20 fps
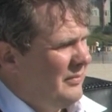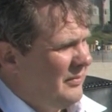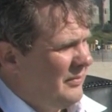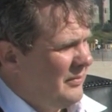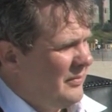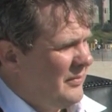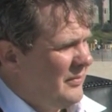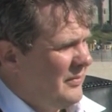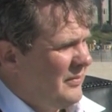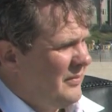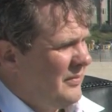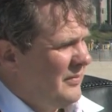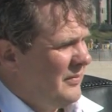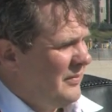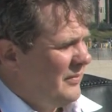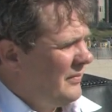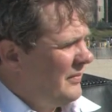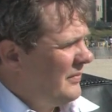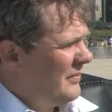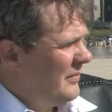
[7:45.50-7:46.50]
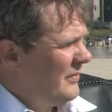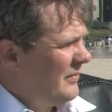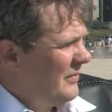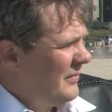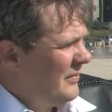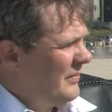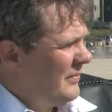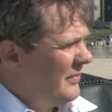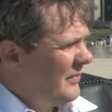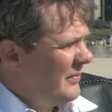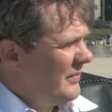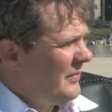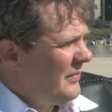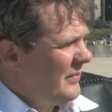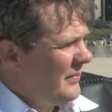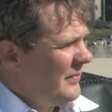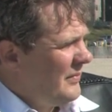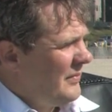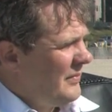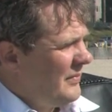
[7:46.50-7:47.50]

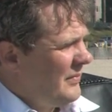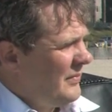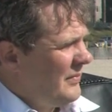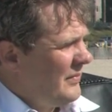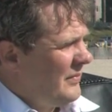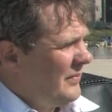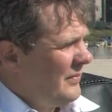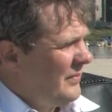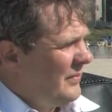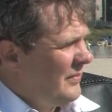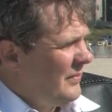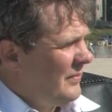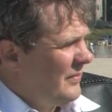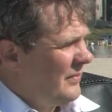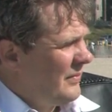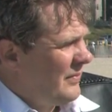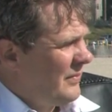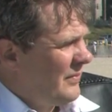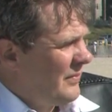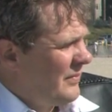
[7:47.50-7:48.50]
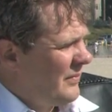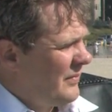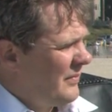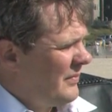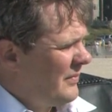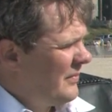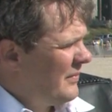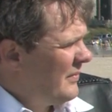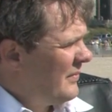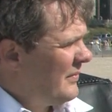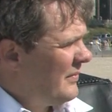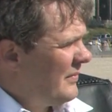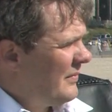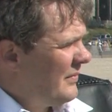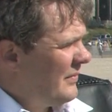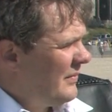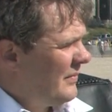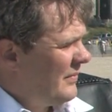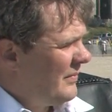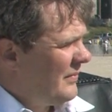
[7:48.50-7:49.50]

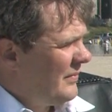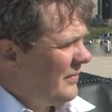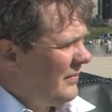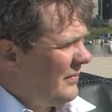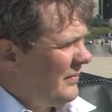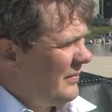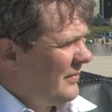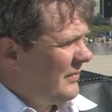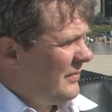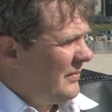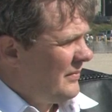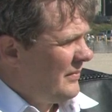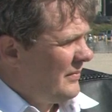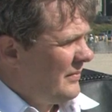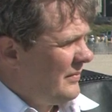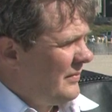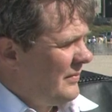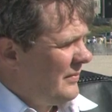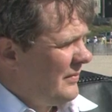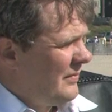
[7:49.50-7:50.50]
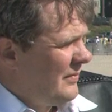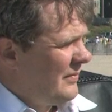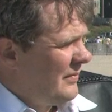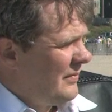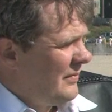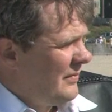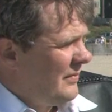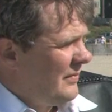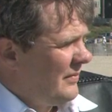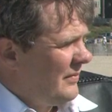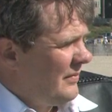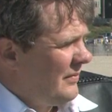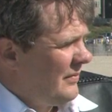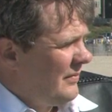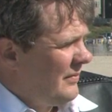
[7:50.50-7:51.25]
The person shown says nothing.